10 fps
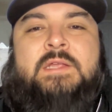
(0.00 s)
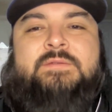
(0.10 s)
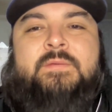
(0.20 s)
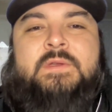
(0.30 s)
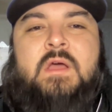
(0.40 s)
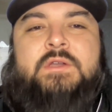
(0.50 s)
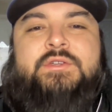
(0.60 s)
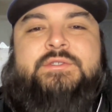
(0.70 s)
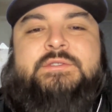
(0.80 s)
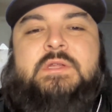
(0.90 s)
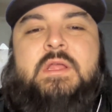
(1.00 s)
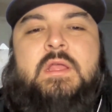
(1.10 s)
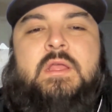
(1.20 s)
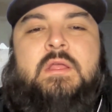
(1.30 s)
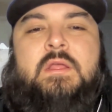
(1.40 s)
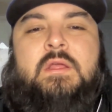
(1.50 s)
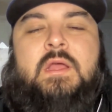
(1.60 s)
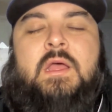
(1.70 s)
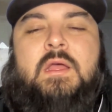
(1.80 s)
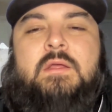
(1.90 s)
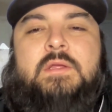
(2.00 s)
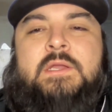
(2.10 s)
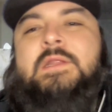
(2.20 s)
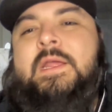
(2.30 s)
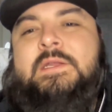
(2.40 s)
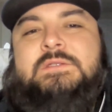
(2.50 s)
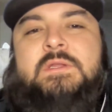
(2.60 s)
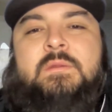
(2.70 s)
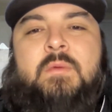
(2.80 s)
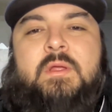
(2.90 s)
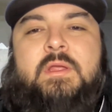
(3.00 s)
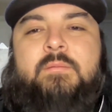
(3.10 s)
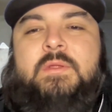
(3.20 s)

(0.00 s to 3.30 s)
Less from the Dodgers and Latest on the Market.